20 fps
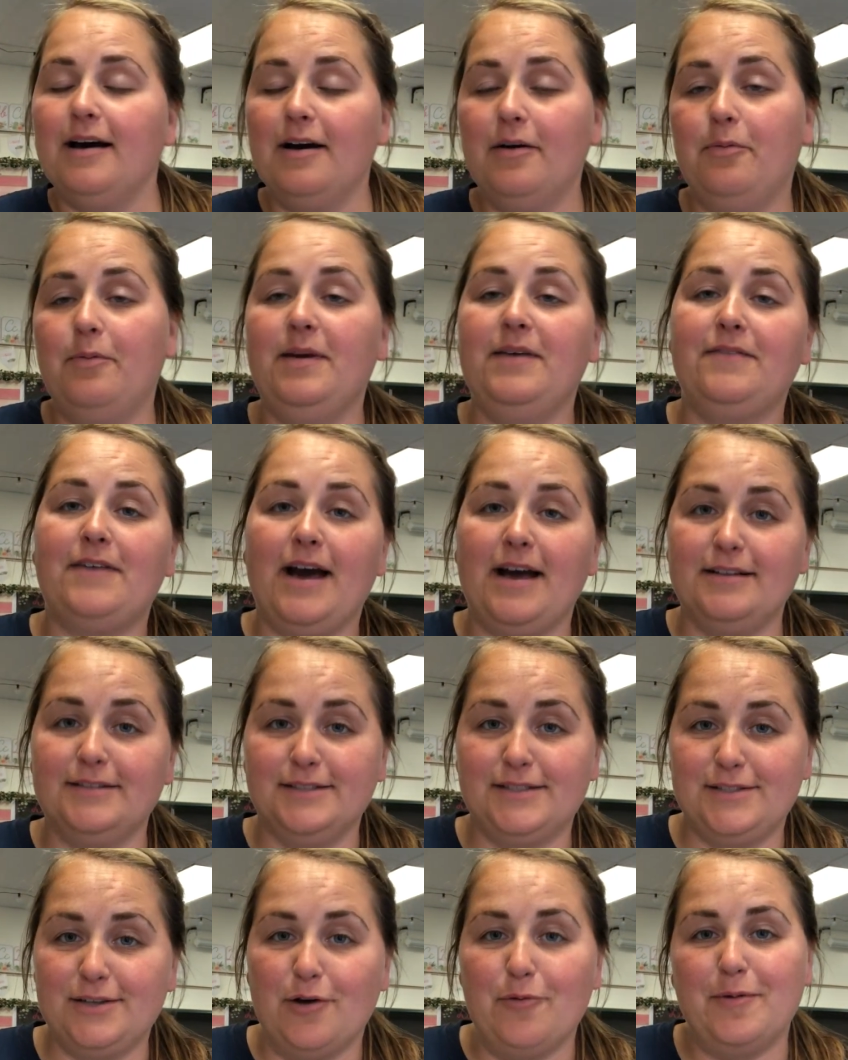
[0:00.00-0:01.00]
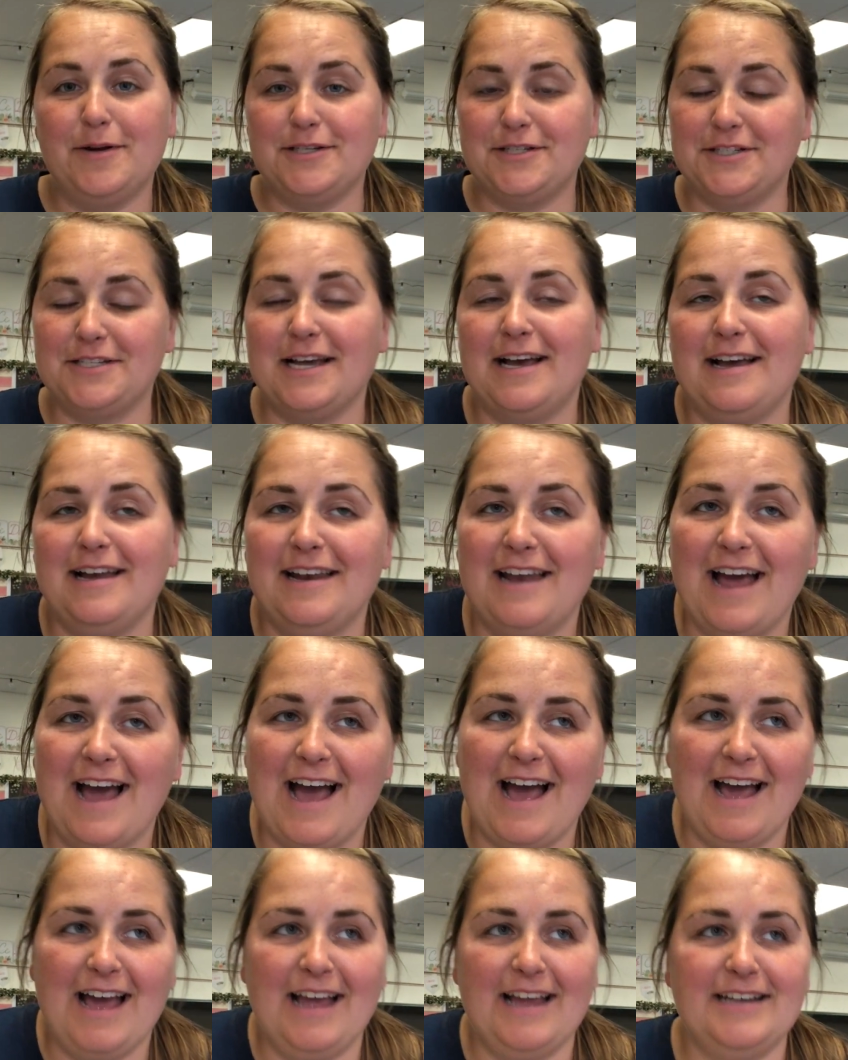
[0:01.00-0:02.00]
we've gotten so much done.
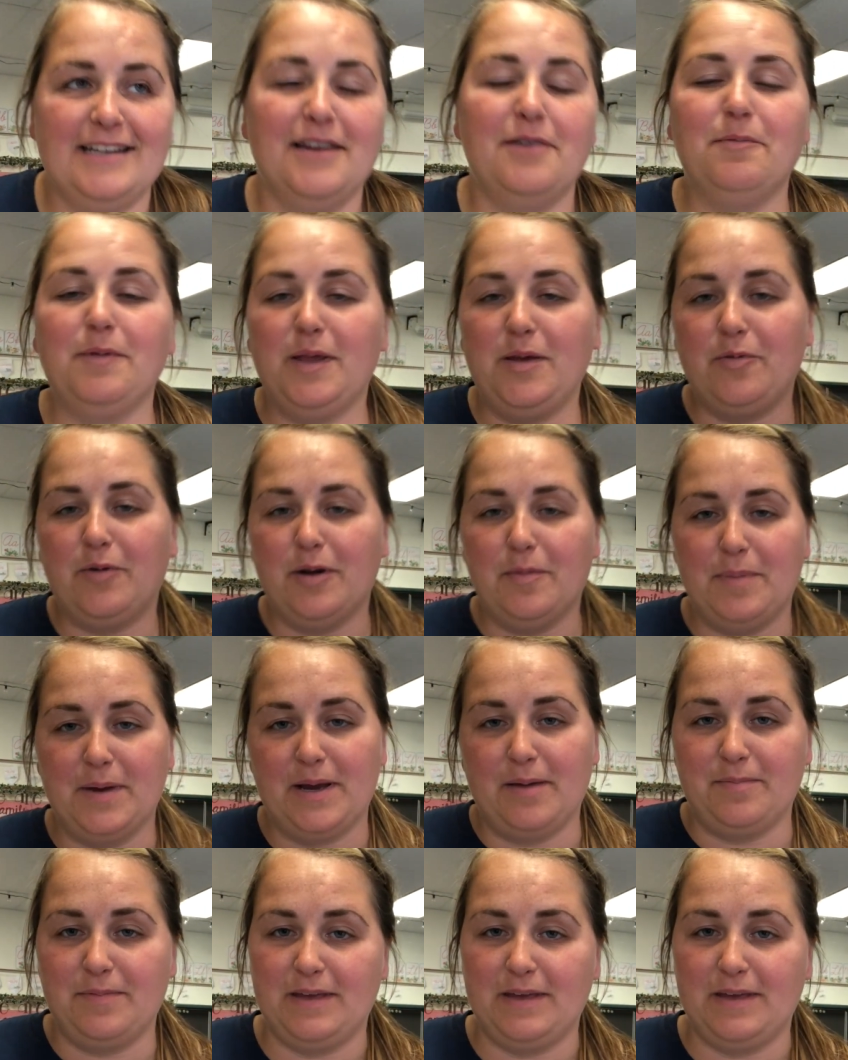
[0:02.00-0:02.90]
I didn't really want to pick up the